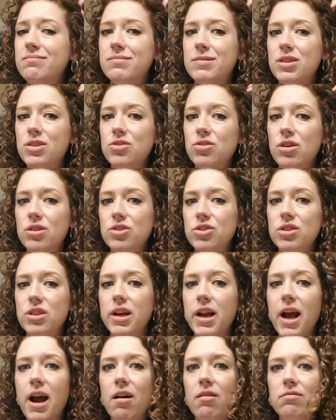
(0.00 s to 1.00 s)
scrunched
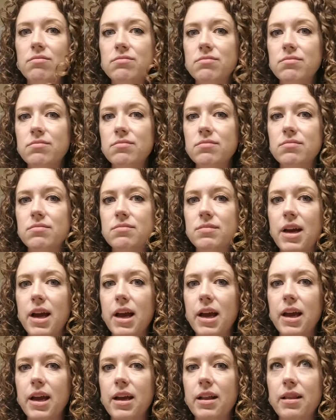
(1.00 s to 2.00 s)
it out,
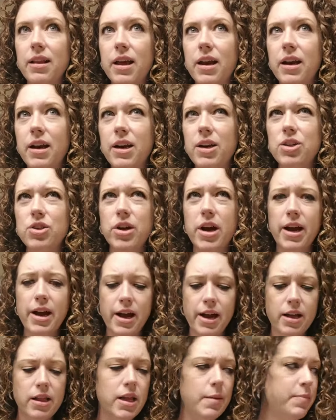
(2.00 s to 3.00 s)
and let it air dry.
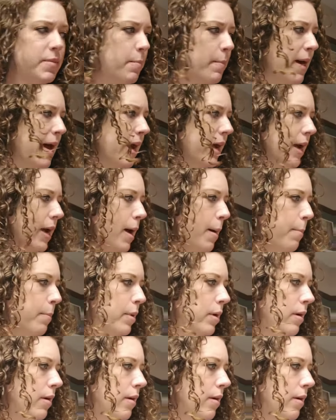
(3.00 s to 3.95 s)
I clipped the back up.